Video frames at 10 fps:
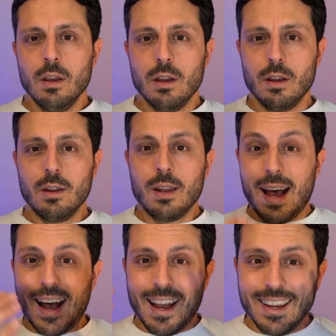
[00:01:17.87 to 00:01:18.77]
An
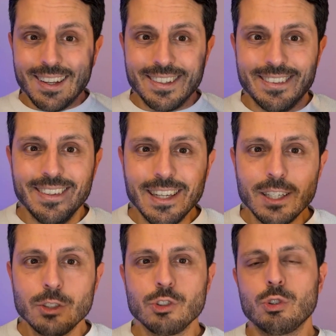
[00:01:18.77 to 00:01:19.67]

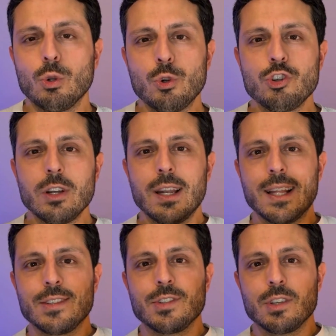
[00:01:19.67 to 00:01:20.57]
ideal solution
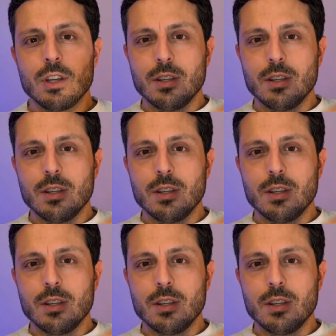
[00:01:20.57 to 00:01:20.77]
lets